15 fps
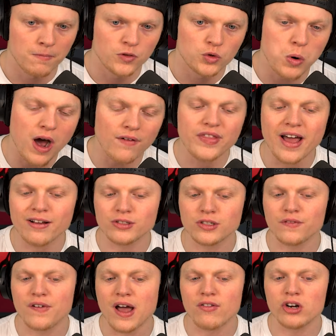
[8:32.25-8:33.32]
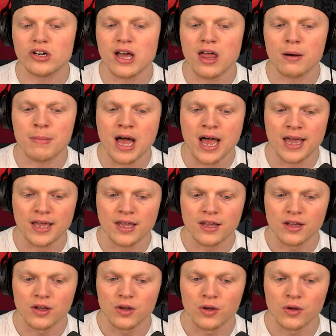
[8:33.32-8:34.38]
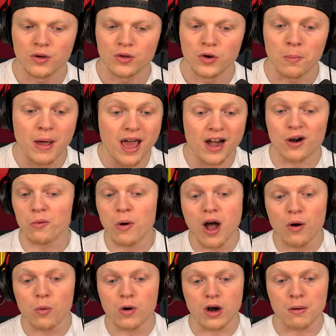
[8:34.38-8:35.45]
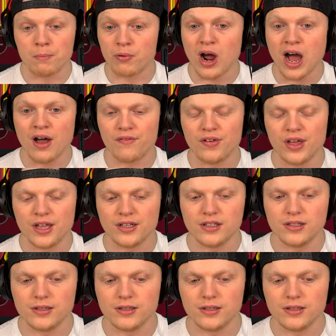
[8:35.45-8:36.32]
$12,500 buy. No matter what, we're in profit.